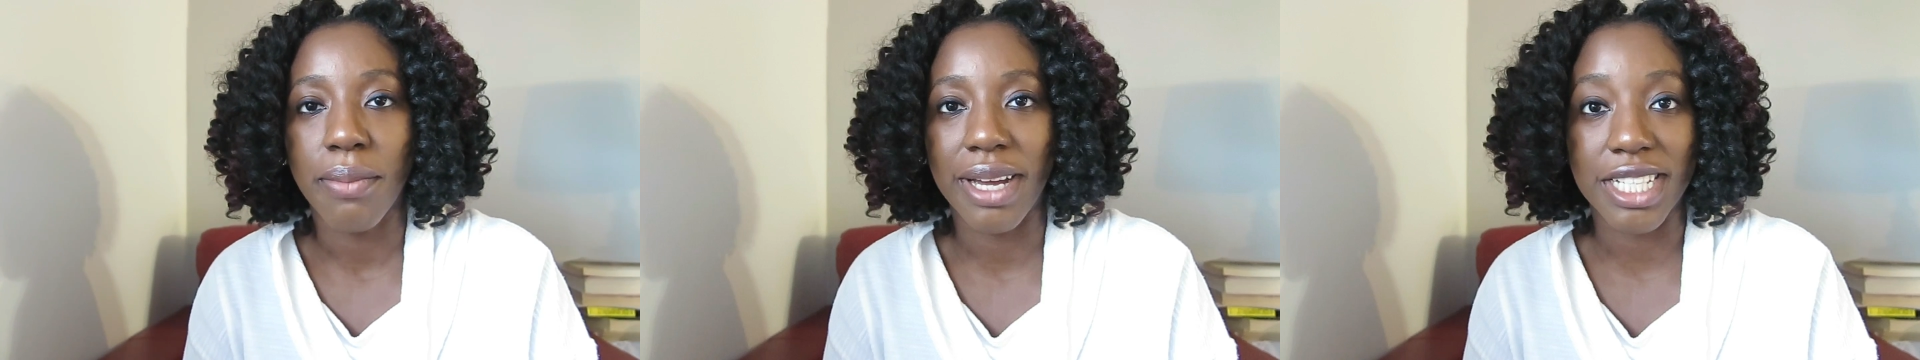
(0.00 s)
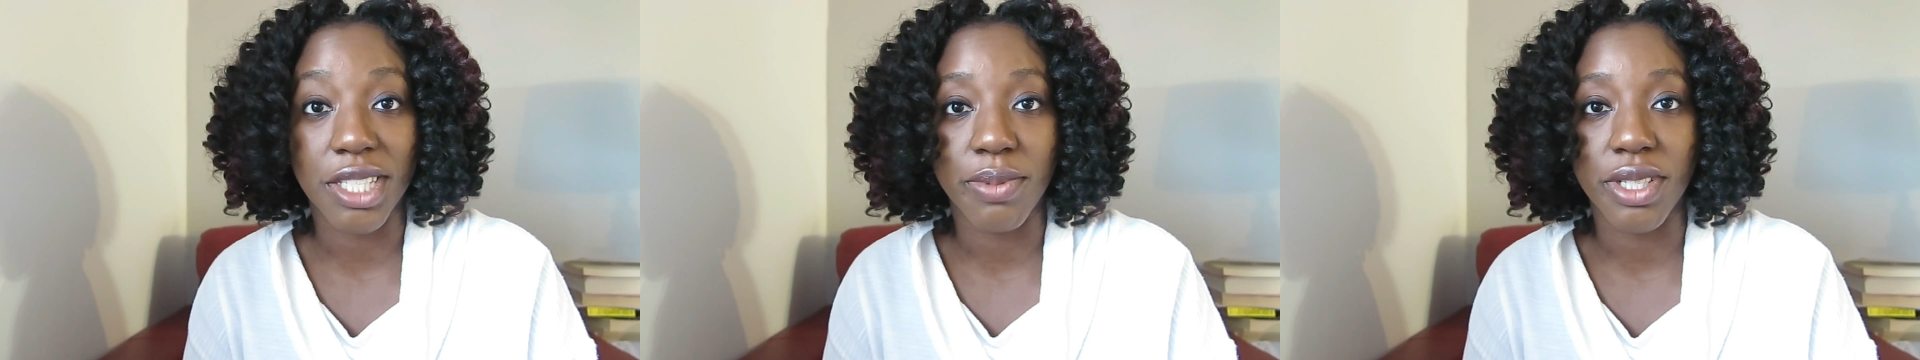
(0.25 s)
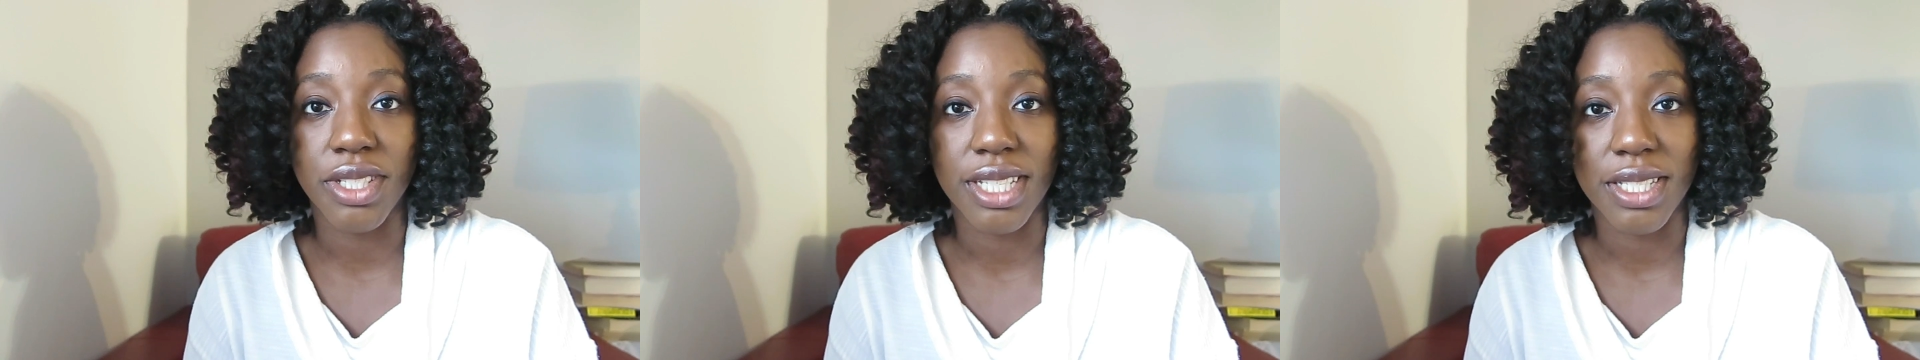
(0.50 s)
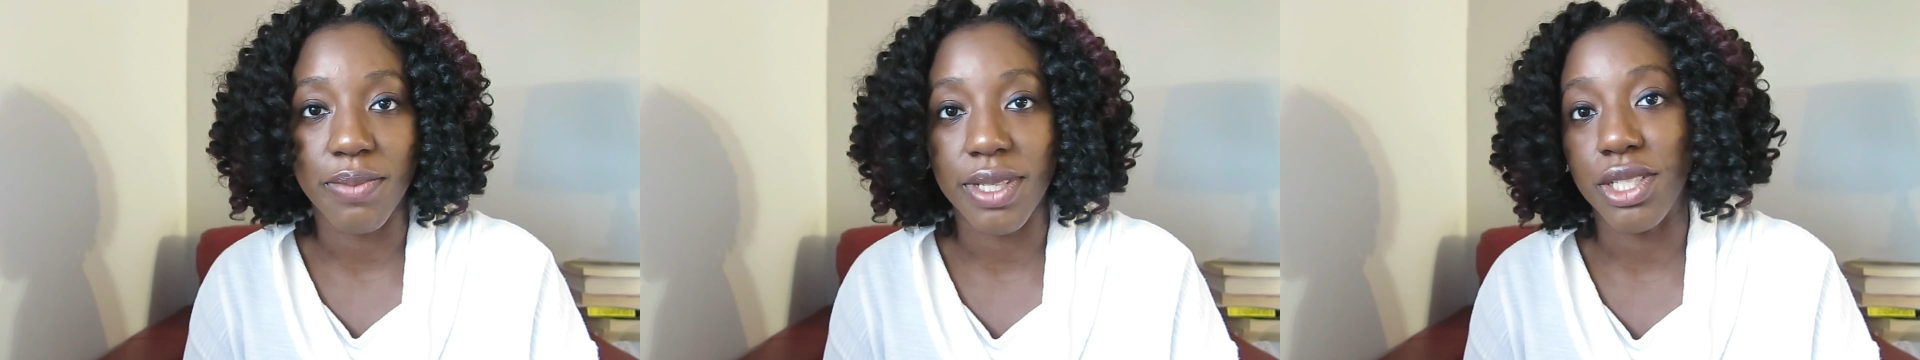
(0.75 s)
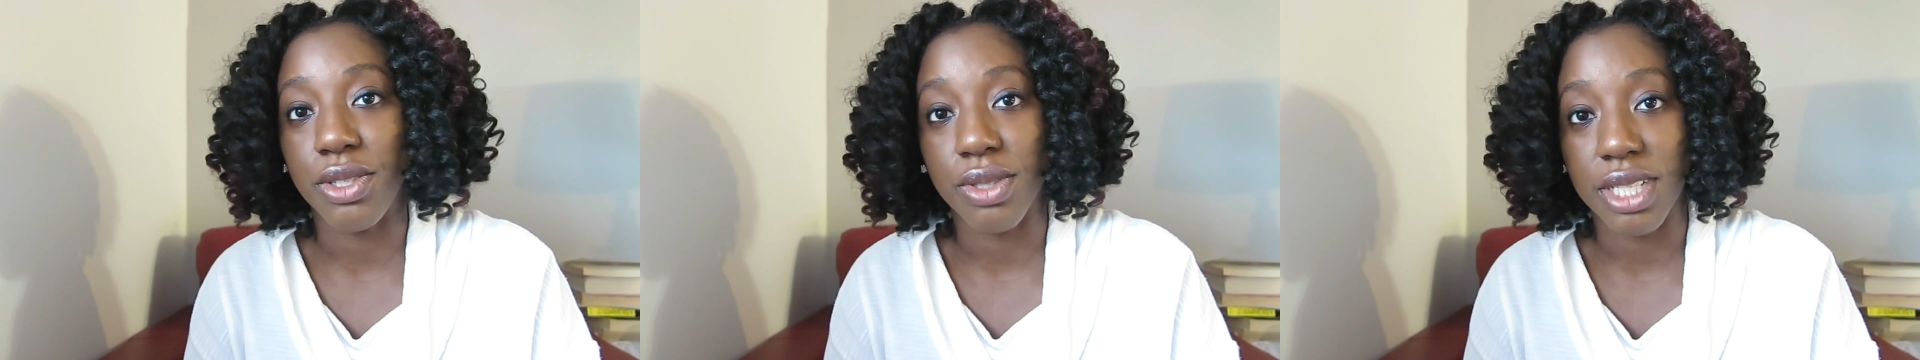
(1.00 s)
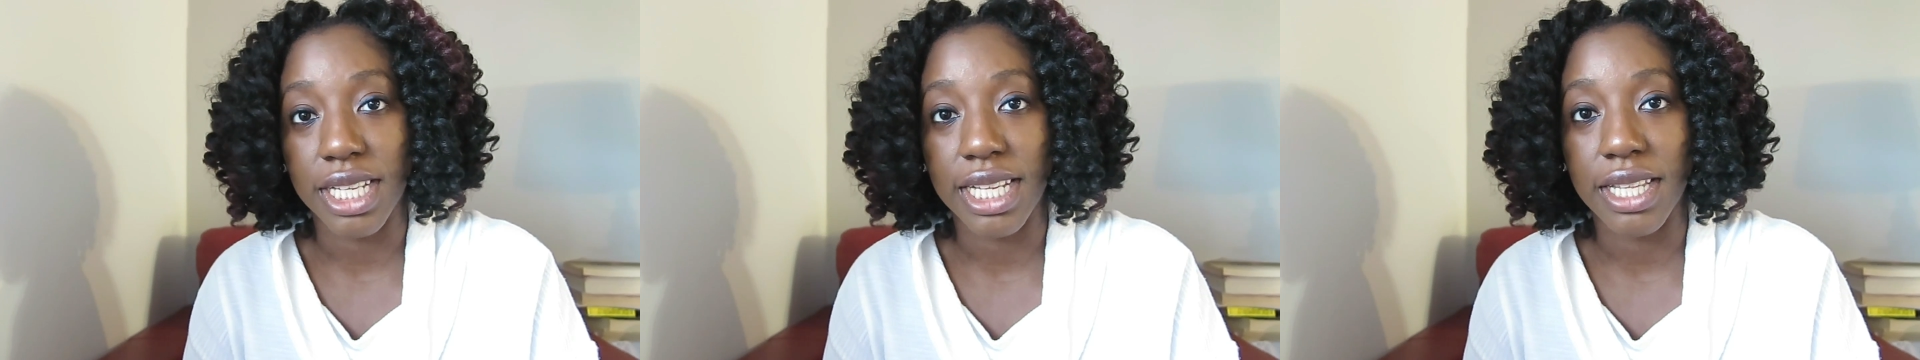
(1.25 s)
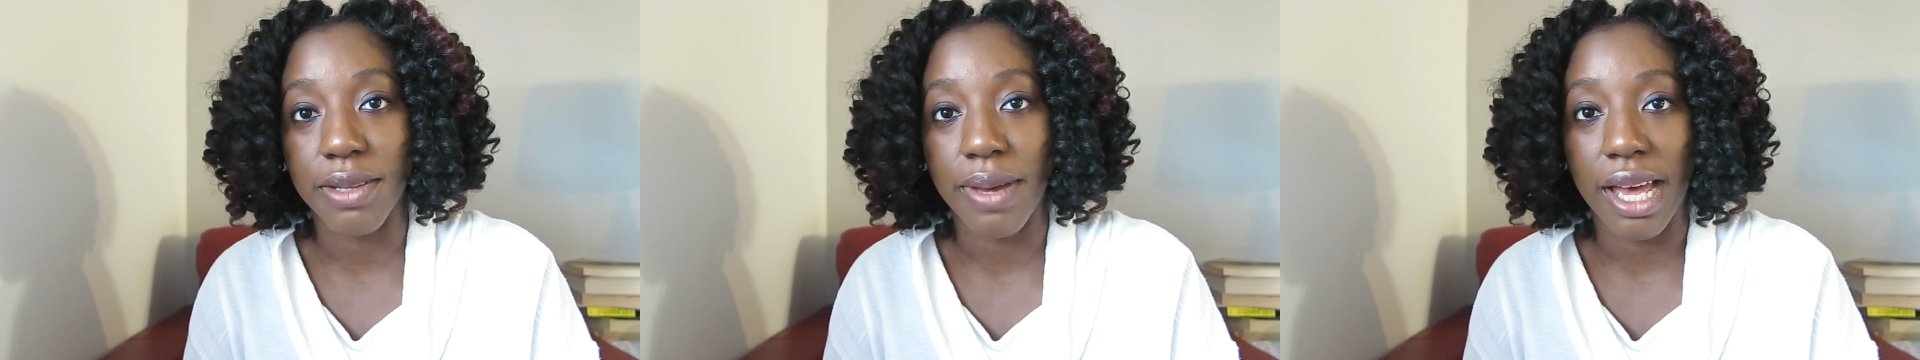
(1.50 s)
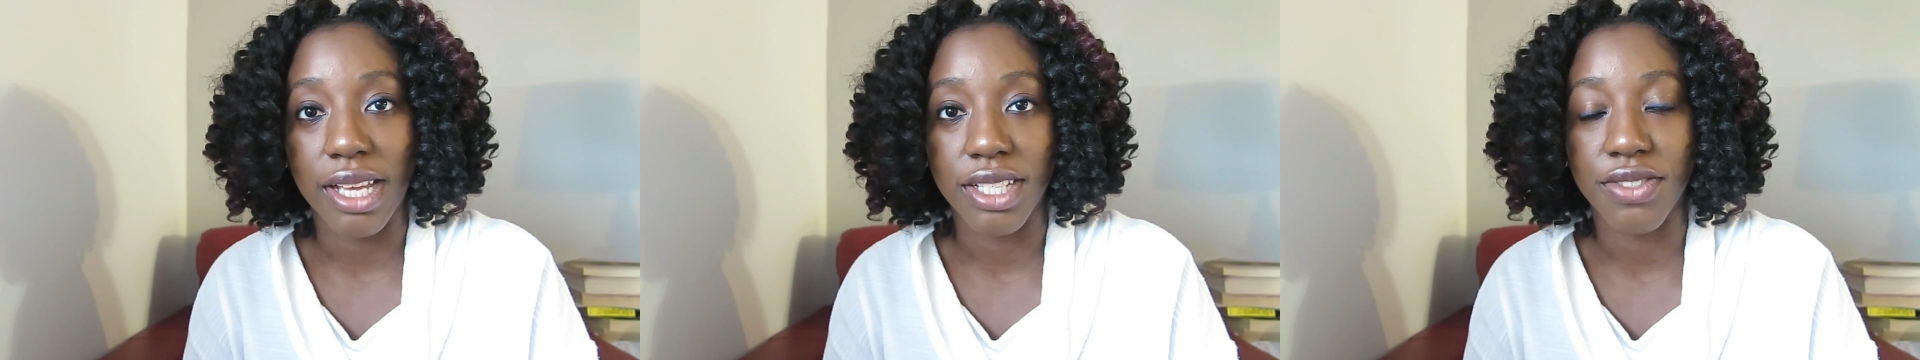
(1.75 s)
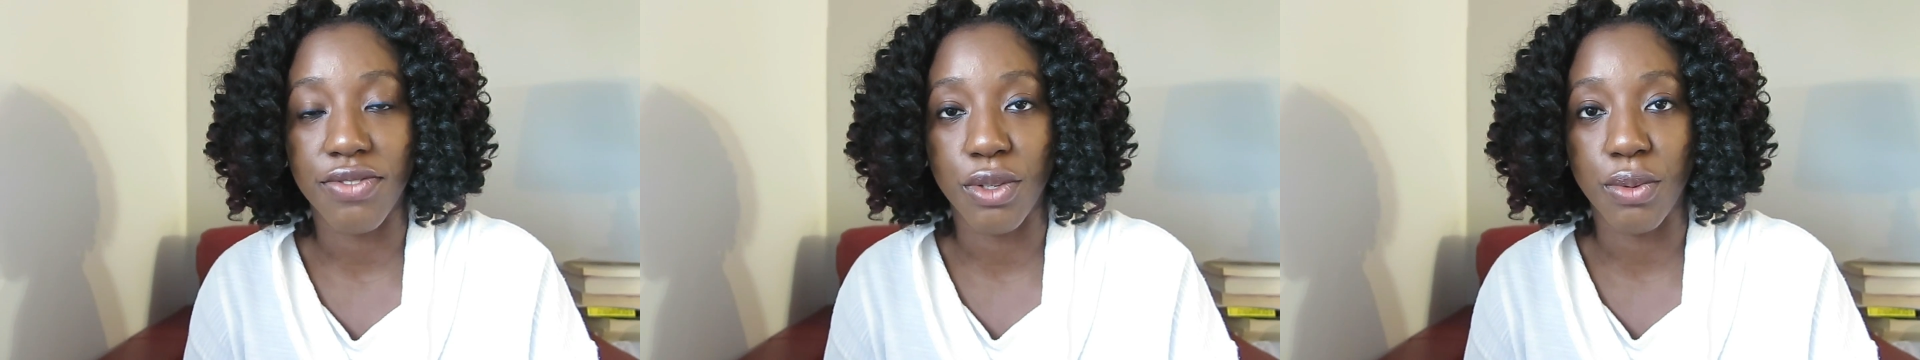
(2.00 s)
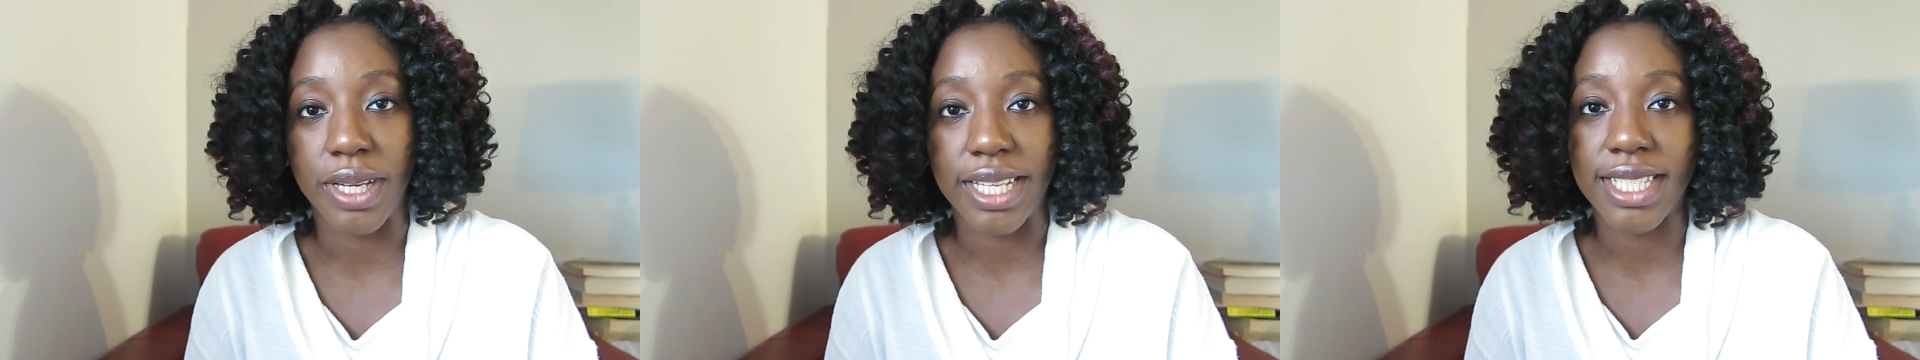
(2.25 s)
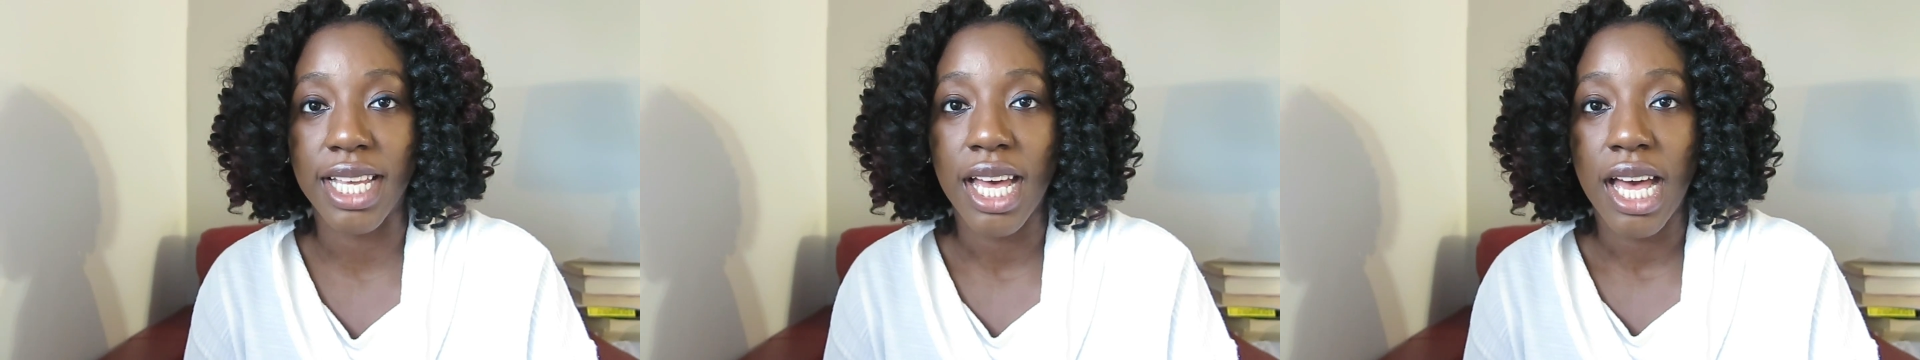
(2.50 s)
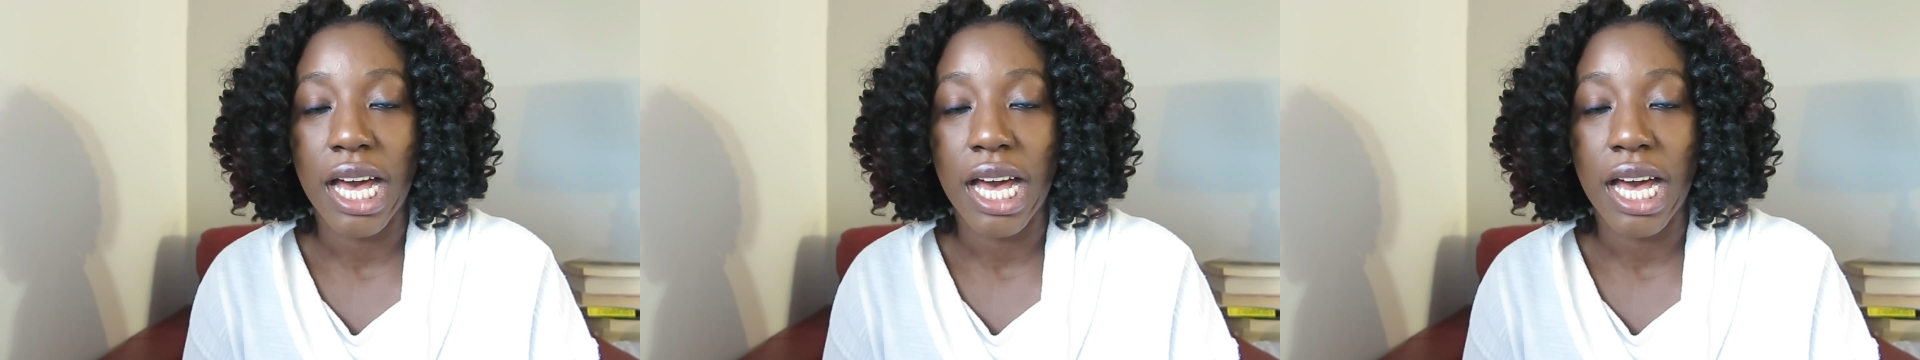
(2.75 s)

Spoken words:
my experience has been using it in the past few weeks.